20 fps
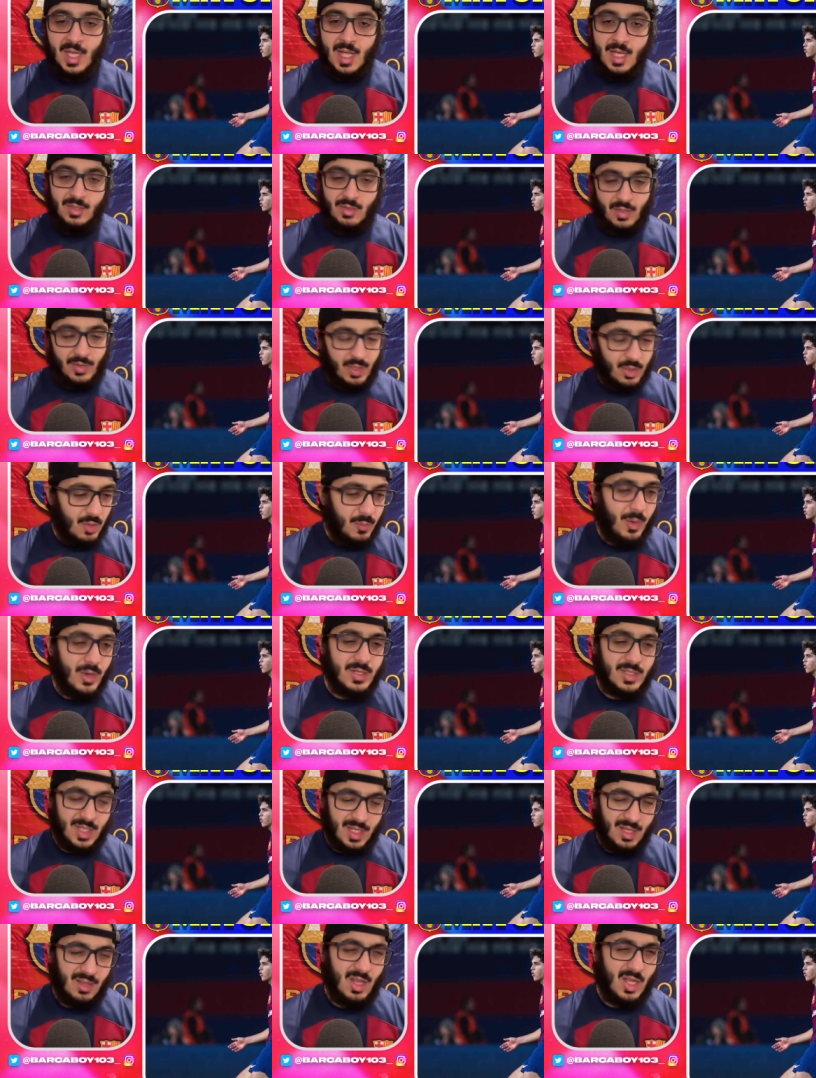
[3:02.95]
So I think
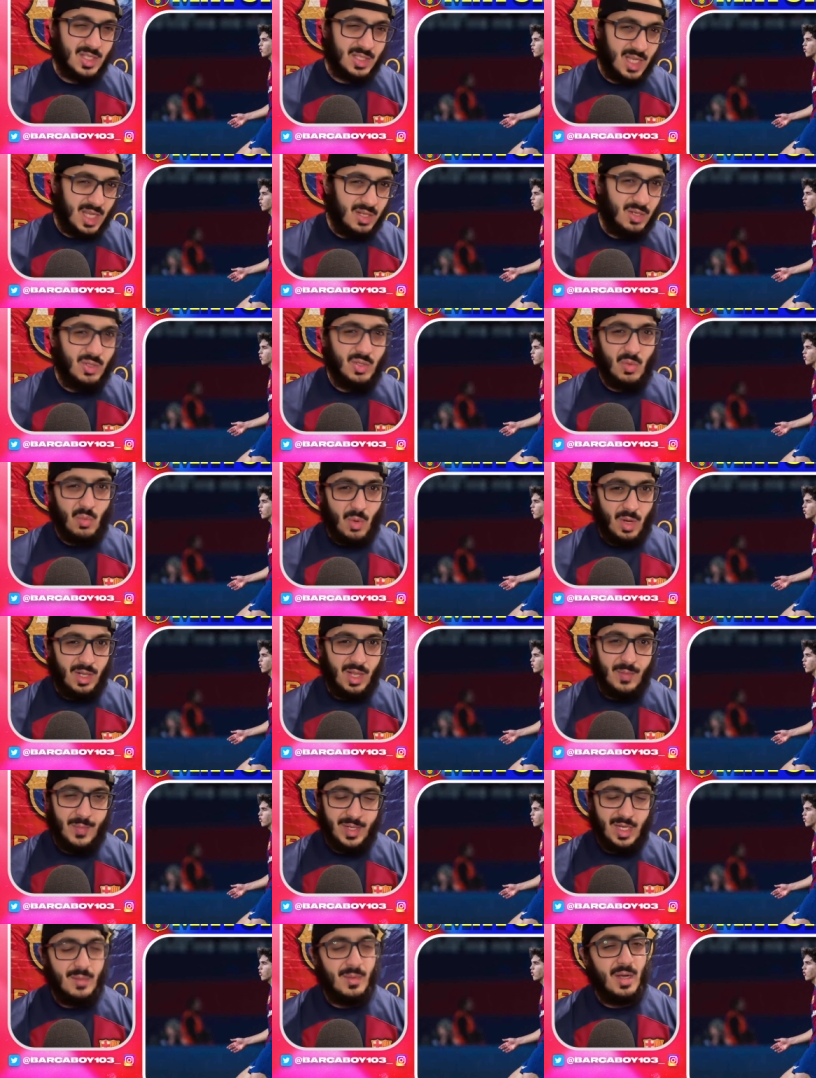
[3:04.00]
Cubarsi, alongside Gundogan
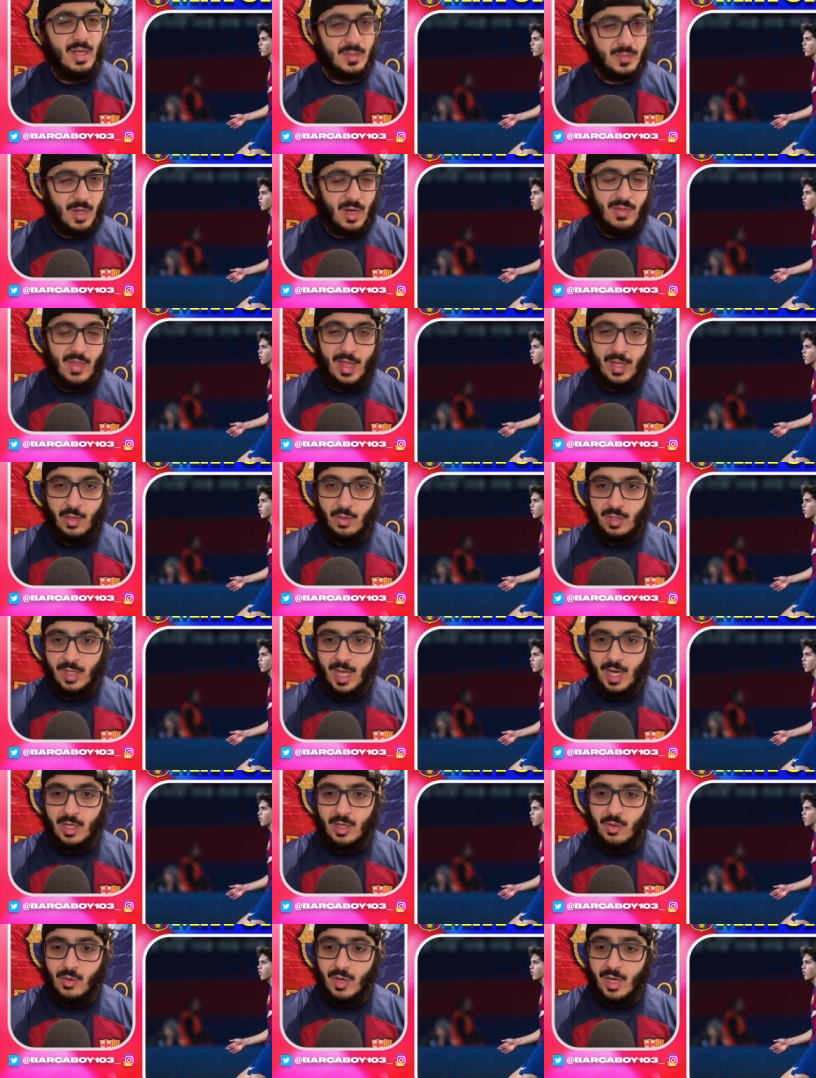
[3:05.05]
and is part of that good
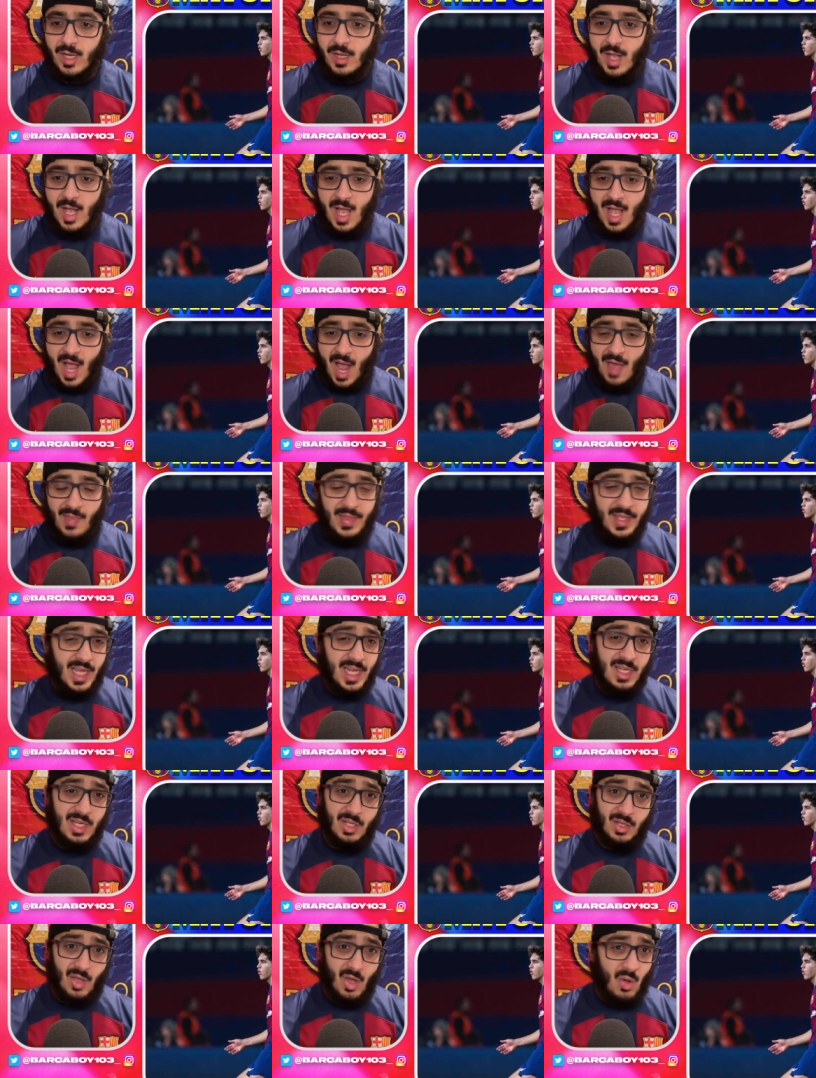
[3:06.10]
category. I think
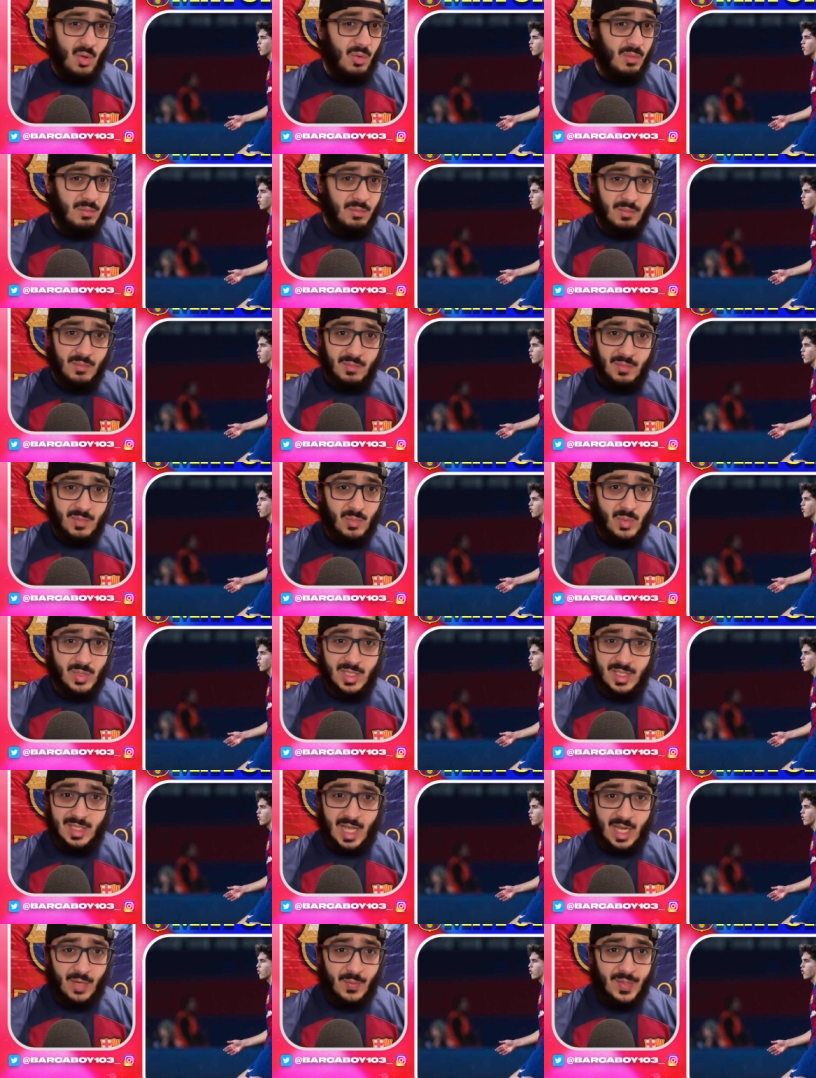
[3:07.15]
Inigo
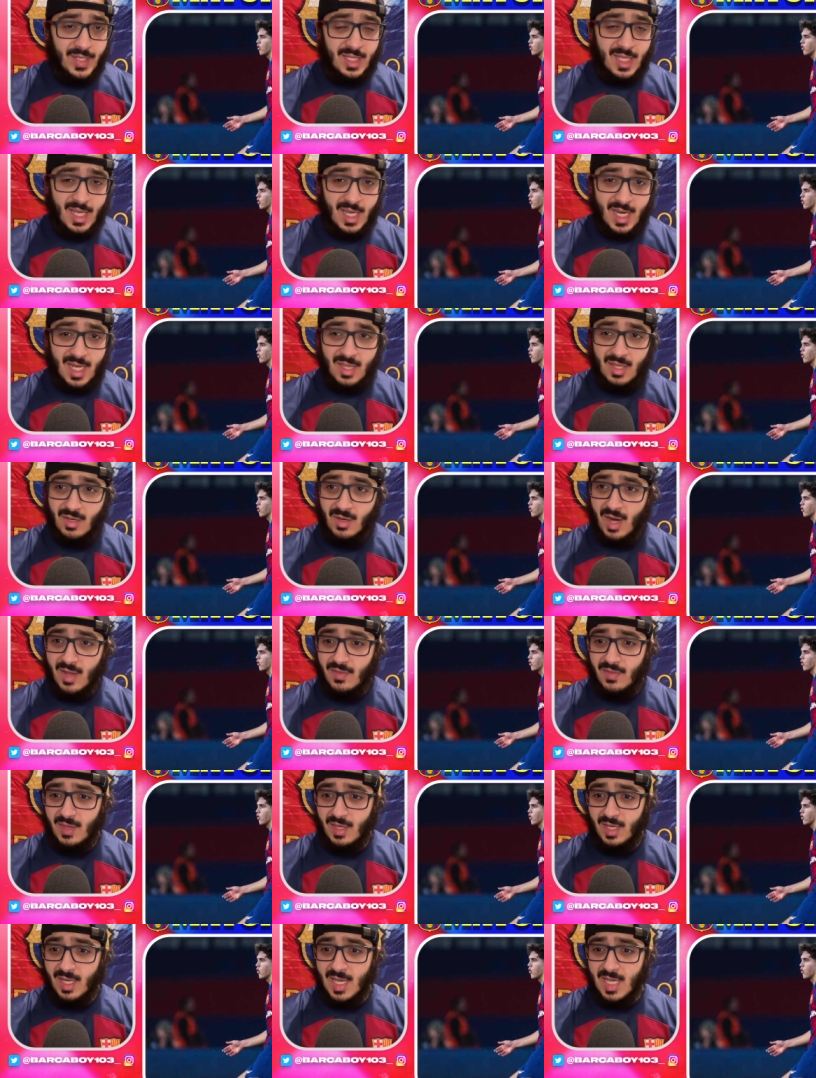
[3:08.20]
wasn't that great today either. I
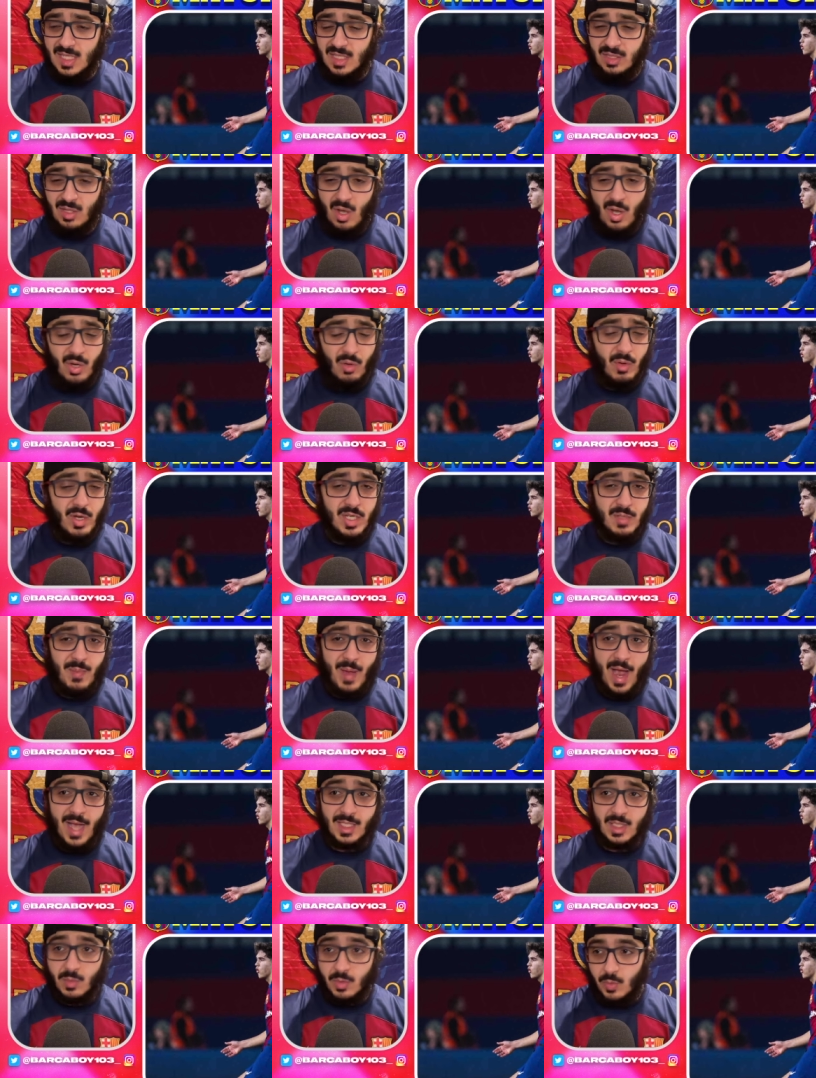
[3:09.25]
think his long range
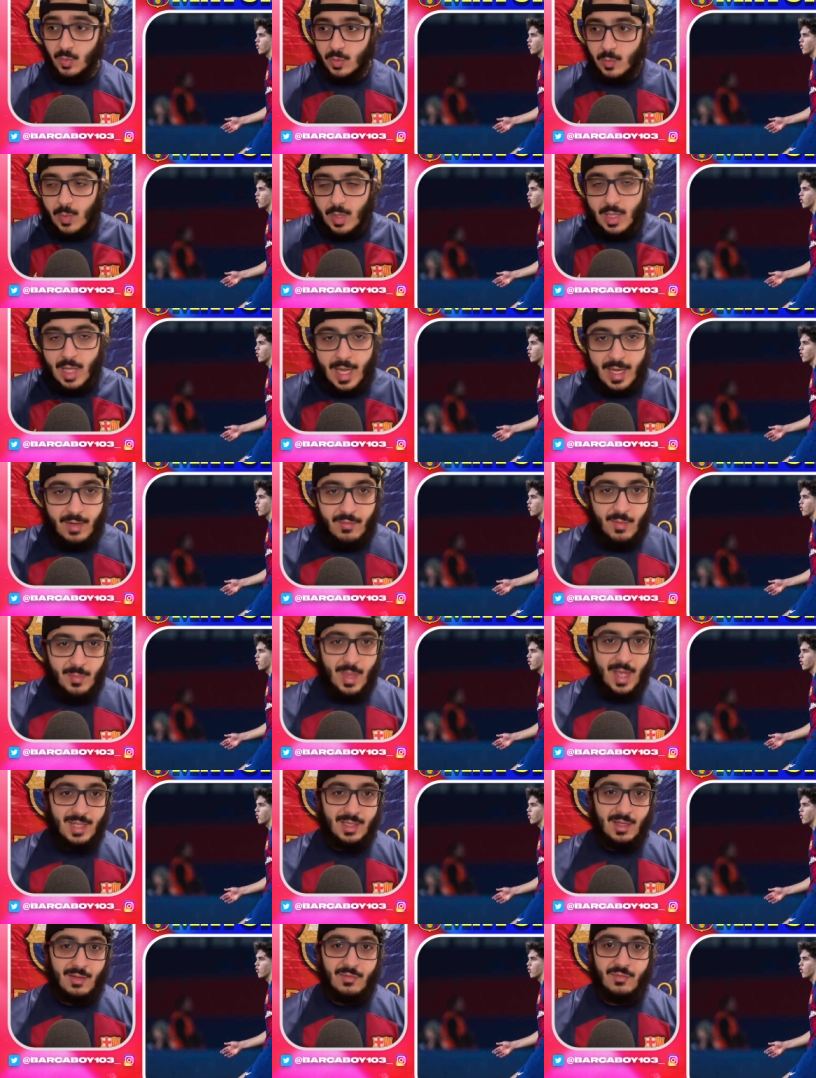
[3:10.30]
passing, which we like from
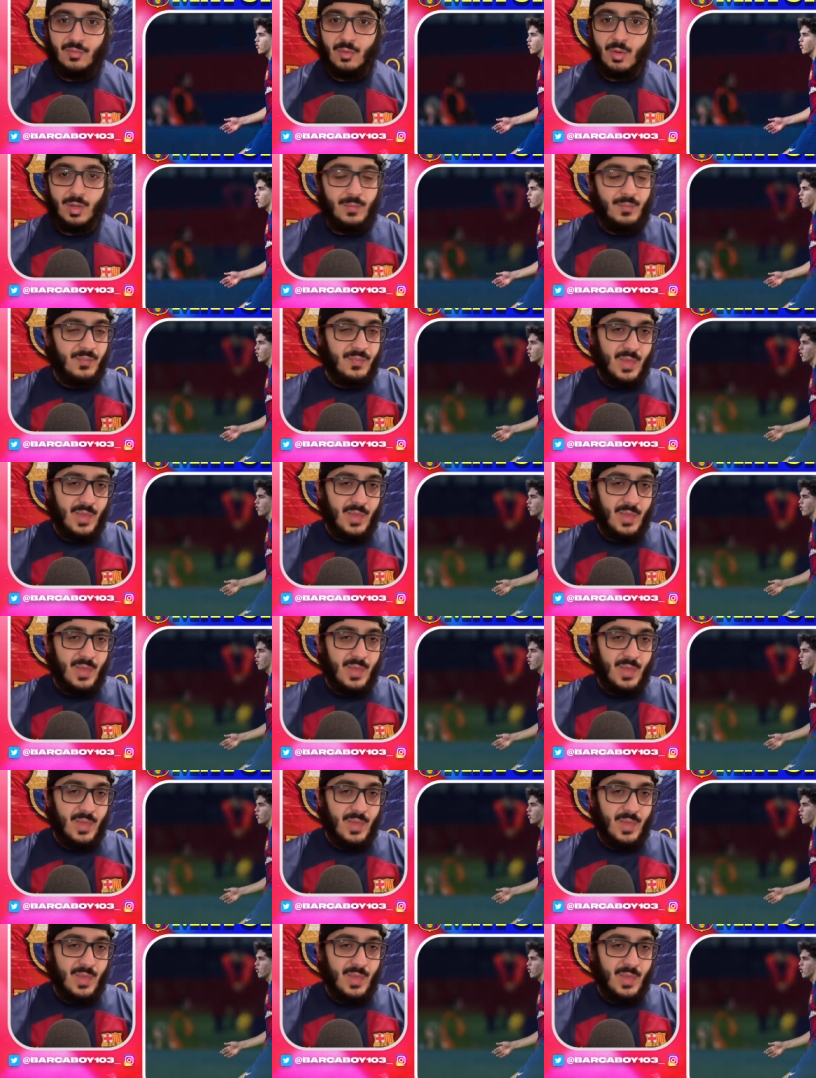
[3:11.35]
that left foot,